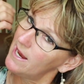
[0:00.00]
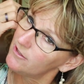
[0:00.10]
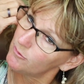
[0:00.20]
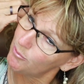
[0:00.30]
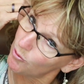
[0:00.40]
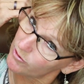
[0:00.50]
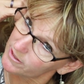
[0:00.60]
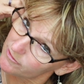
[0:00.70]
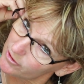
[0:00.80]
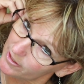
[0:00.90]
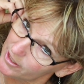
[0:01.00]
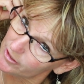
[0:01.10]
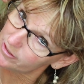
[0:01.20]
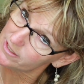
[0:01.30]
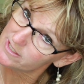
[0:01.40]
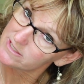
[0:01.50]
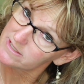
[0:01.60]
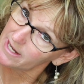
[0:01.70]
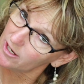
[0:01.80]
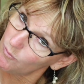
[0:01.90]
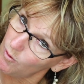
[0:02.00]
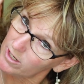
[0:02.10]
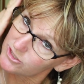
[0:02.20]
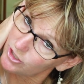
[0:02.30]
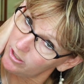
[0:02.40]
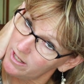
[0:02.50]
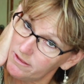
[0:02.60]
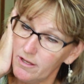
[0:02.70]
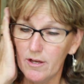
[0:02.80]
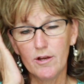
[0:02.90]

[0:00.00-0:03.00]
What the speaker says: and you pour it in their ear. Take a washcloth,